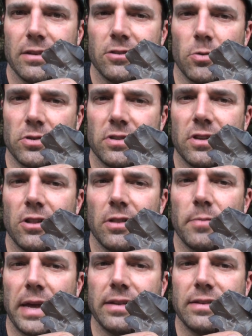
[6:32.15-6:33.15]
So it still
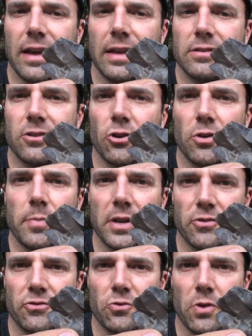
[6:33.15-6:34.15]
maintains a good
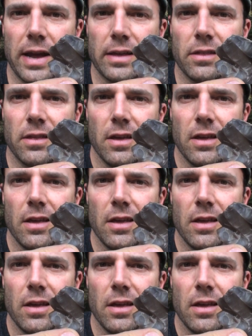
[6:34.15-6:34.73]
bit of strength,